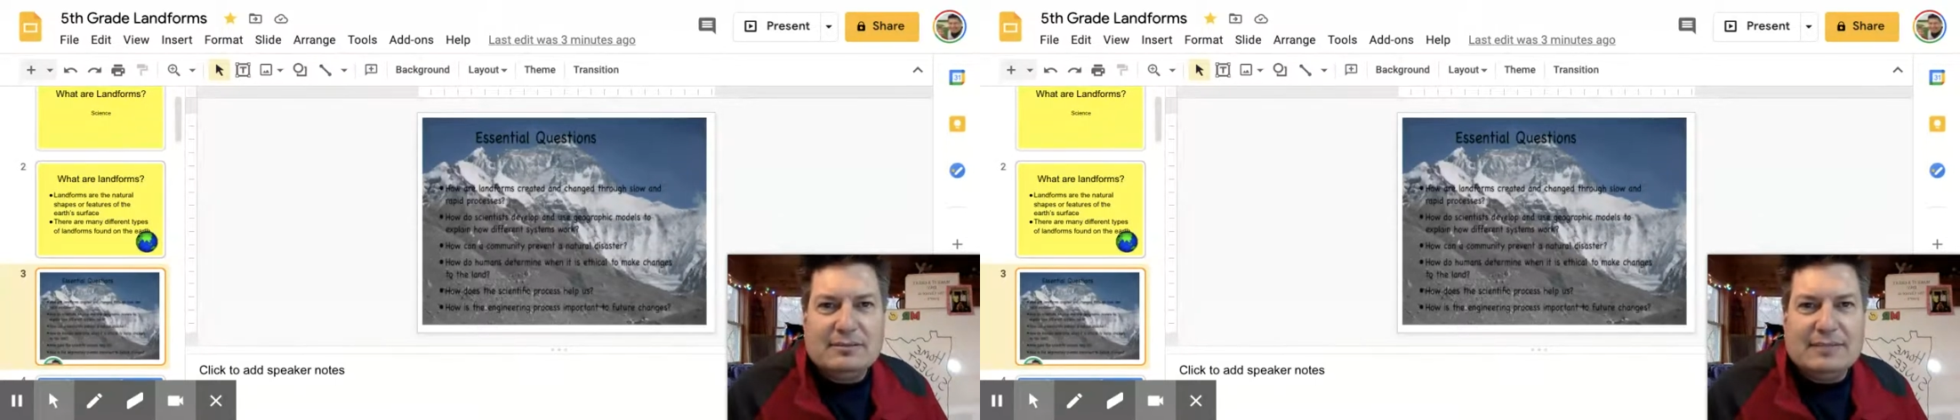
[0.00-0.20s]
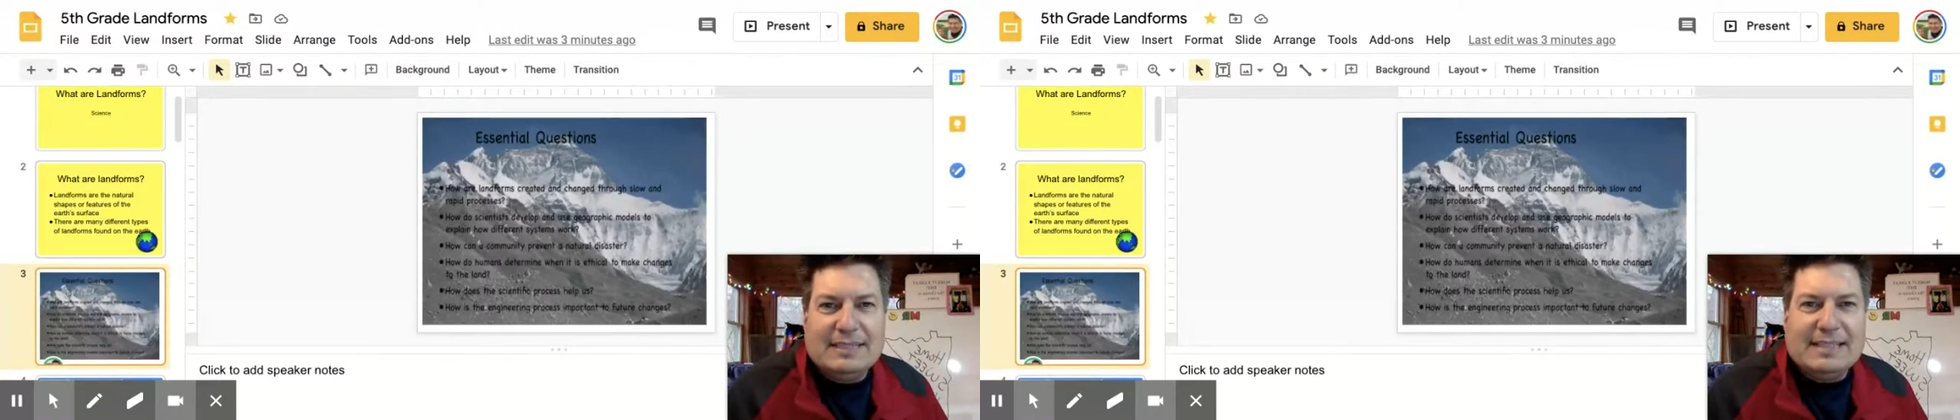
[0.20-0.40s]

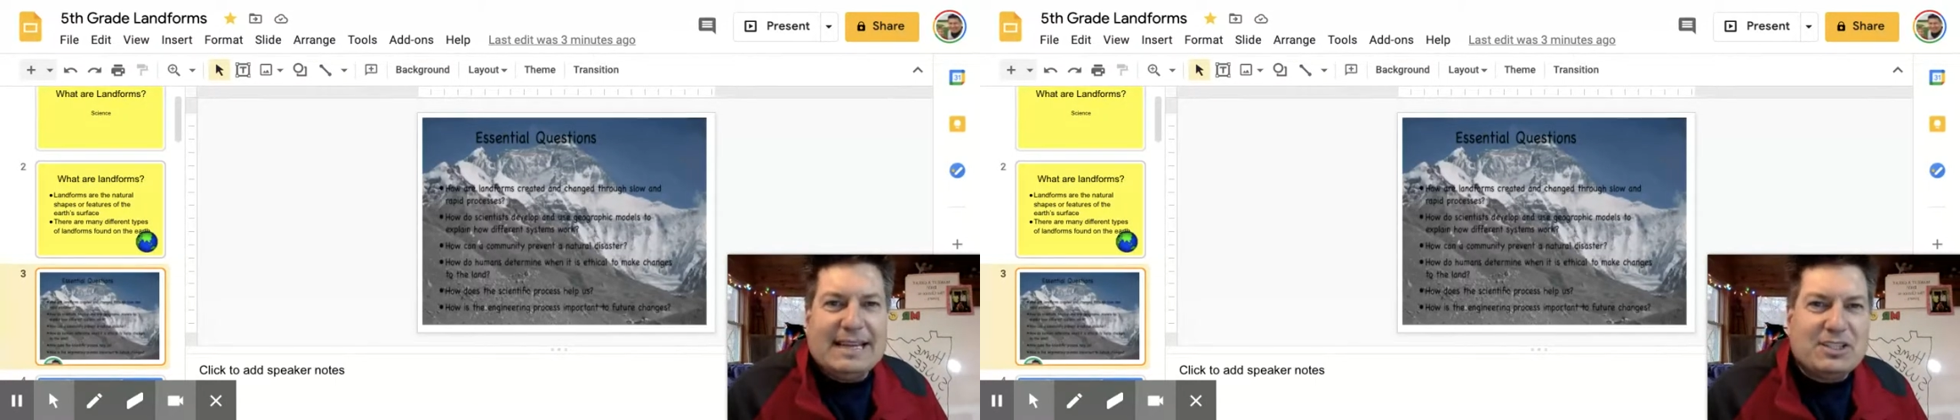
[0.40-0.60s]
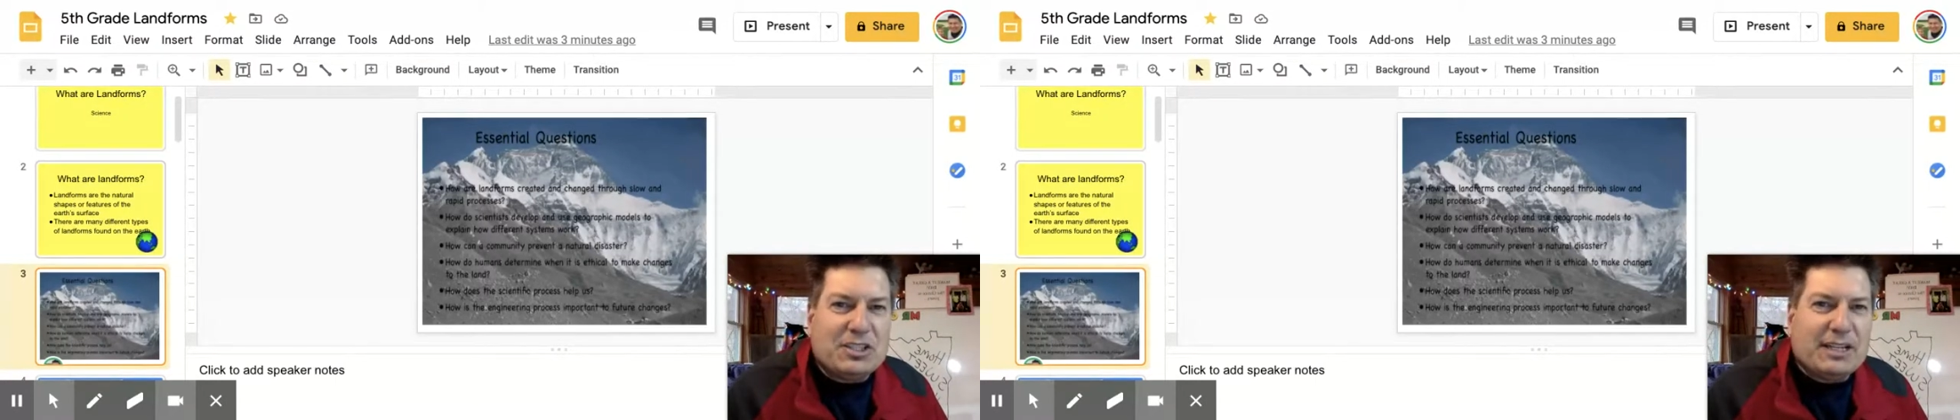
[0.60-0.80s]
Is
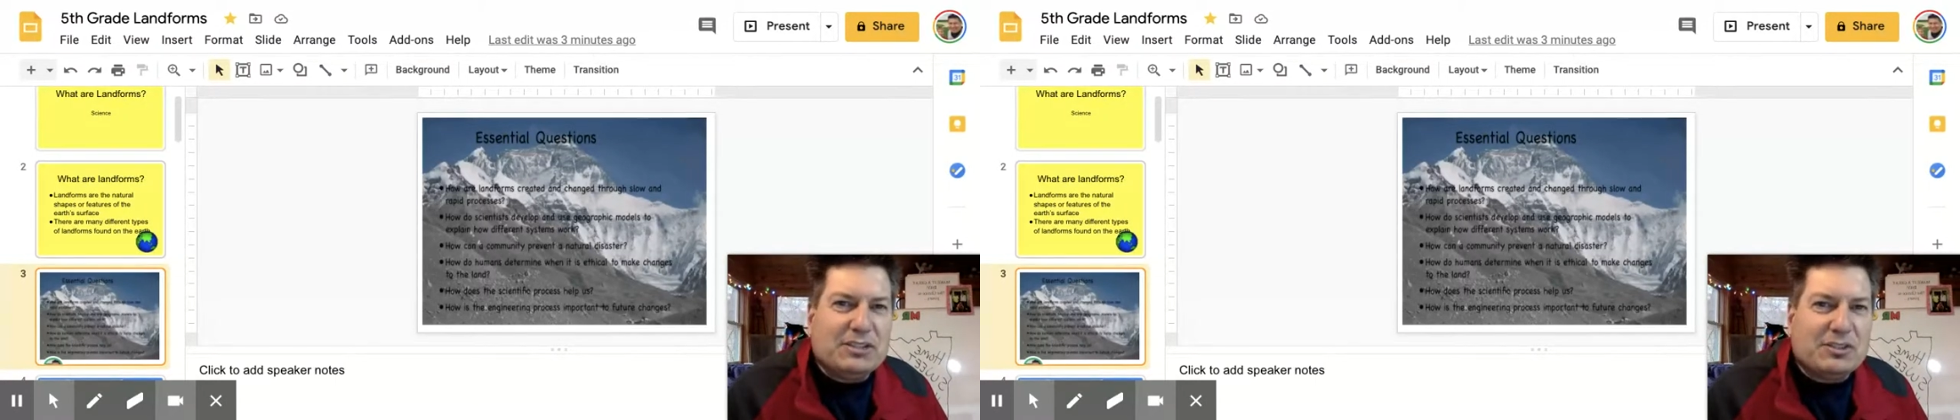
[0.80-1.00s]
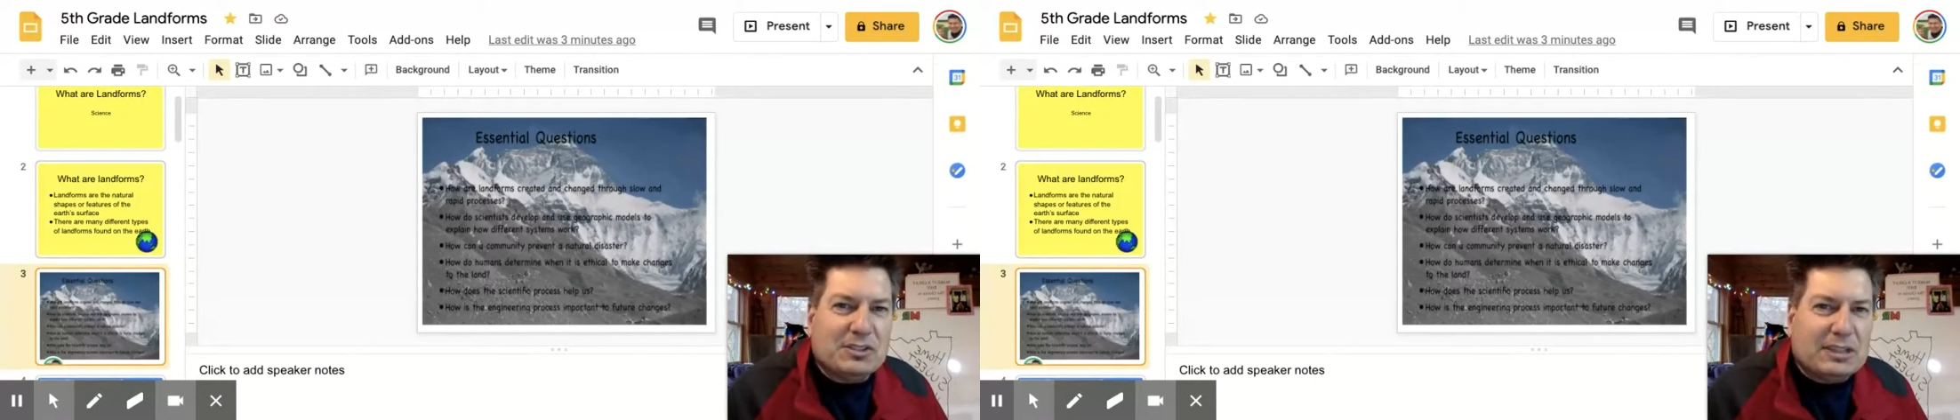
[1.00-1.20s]
that
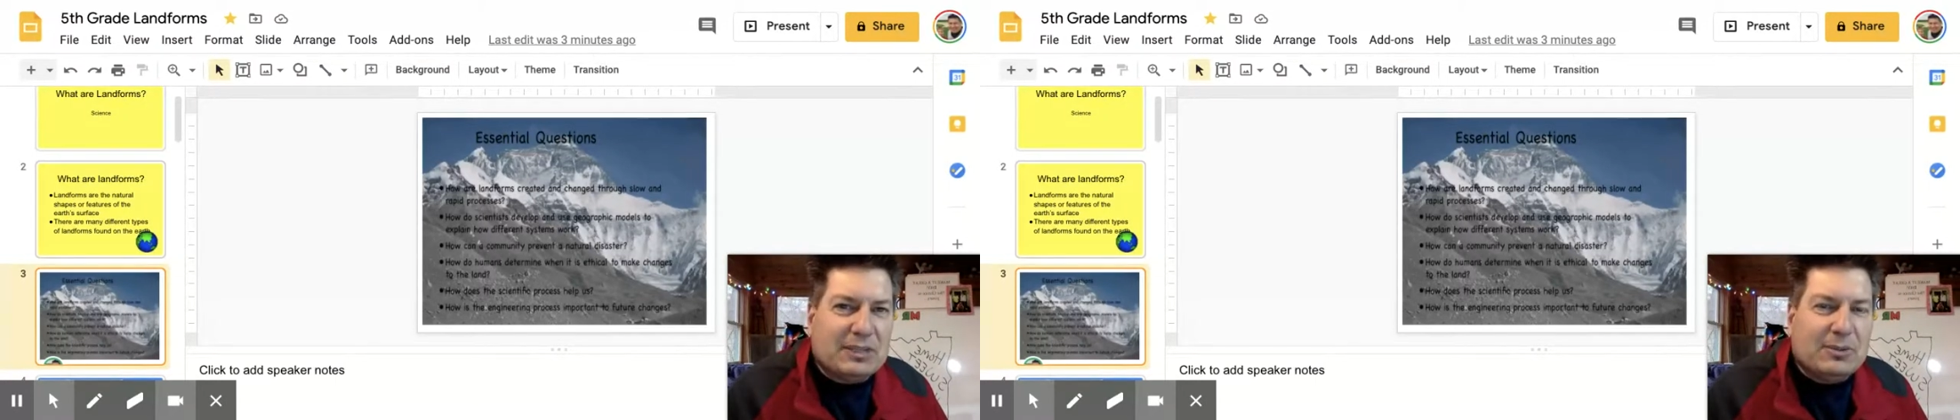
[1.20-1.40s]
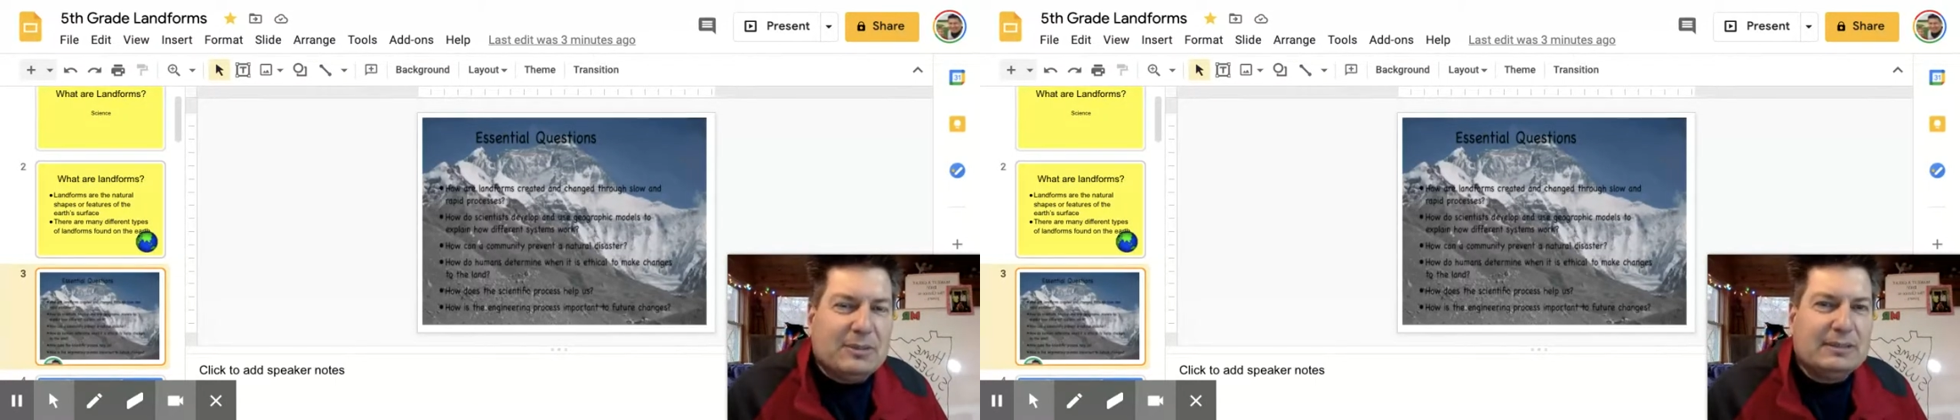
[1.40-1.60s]
change
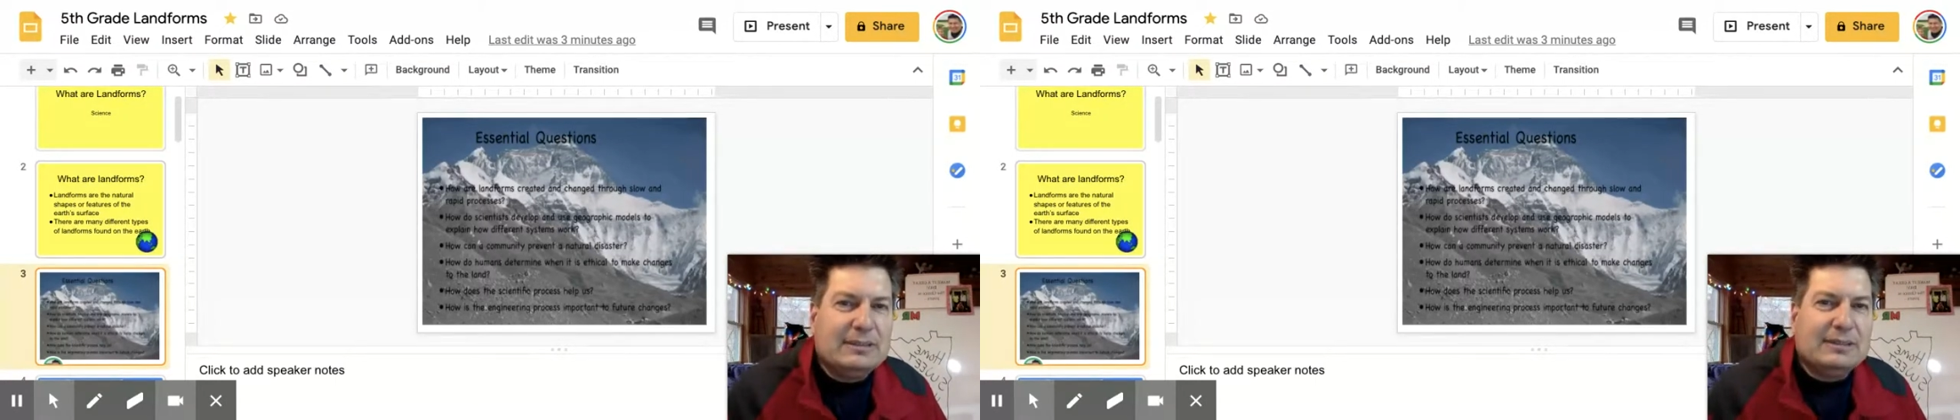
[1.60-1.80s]
slow,